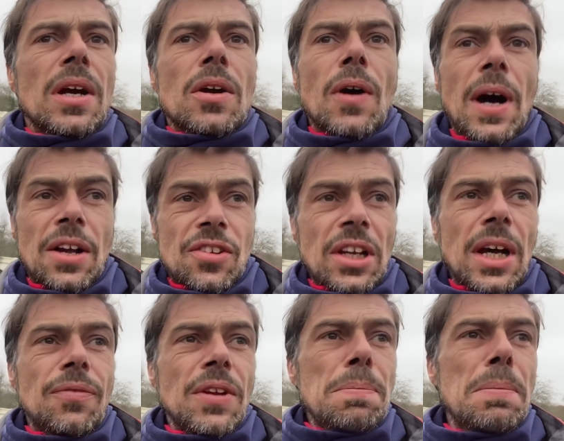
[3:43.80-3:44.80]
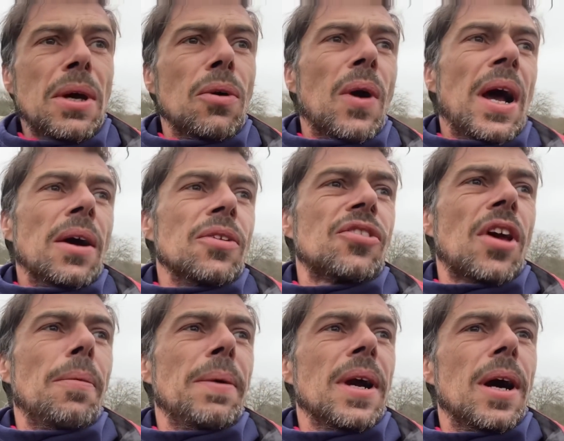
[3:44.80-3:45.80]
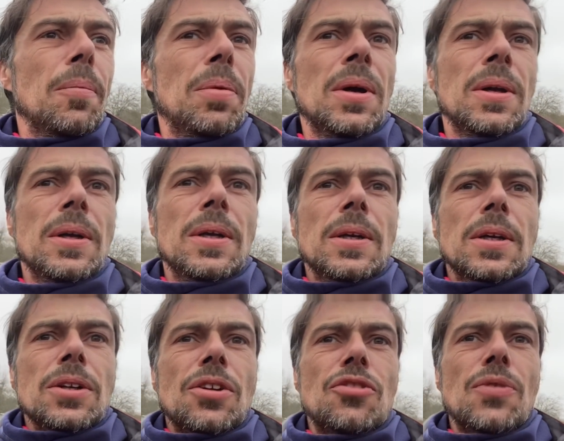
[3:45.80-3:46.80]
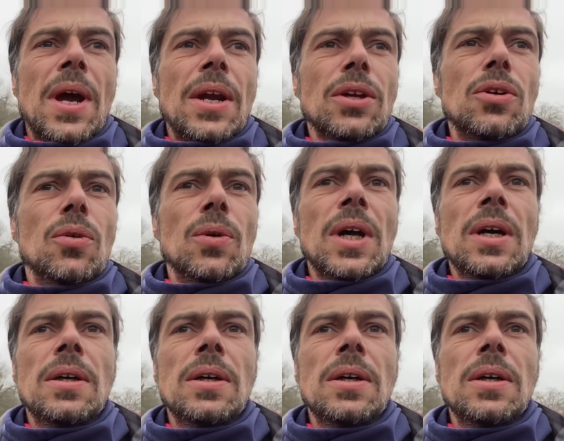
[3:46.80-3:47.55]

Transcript: Right, there's a lovely mill house coming up just round the corner.